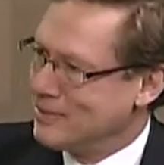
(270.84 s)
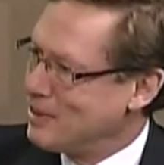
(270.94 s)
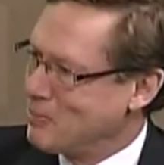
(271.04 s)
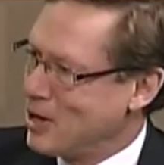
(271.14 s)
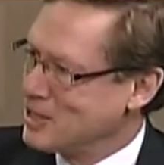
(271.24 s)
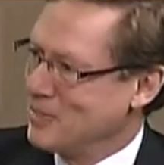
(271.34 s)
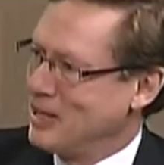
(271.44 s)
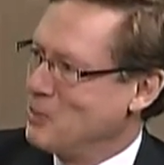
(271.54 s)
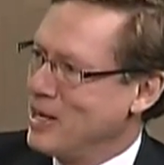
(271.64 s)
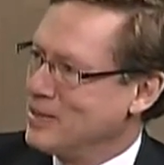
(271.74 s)

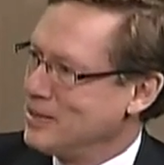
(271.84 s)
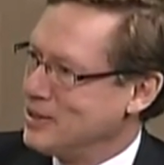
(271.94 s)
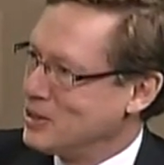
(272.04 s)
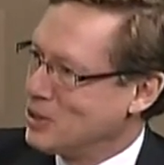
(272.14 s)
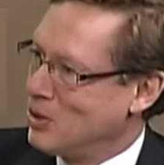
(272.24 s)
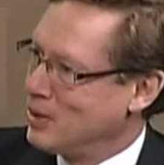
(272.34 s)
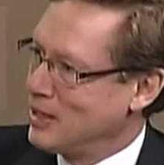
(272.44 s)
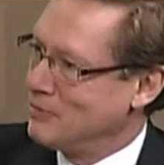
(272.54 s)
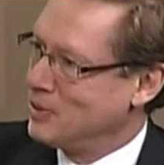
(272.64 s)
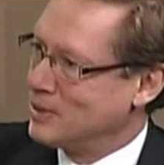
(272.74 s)
Approximately when did this whole
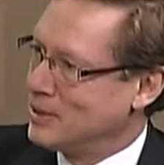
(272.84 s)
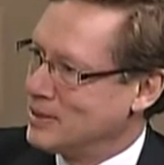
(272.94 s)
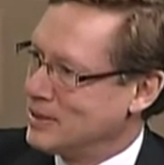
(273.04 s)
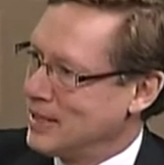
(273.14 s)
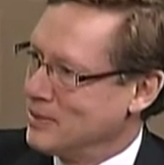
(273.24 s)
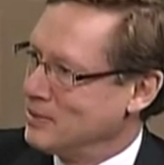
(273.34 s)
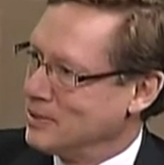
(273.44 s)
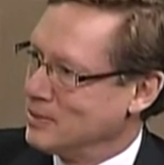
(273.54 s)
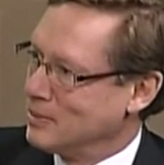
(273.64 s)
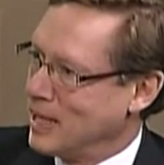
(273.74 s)
effort get together,
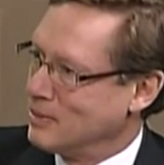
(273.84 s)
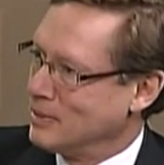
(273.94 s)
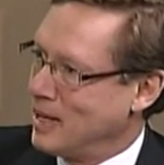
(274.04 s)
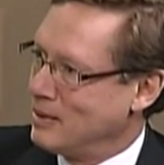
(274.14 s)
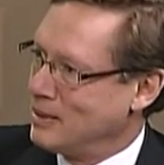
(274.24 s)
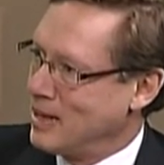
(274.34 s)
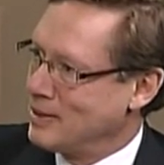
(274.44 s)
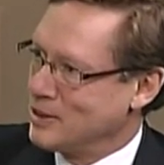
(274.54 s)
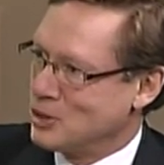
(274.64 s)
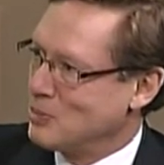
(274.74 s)
and how
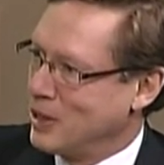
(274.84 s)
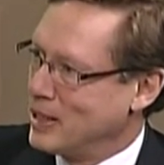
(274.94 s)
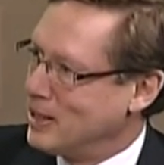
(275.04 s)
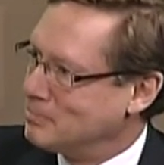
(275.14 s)
did it spring up?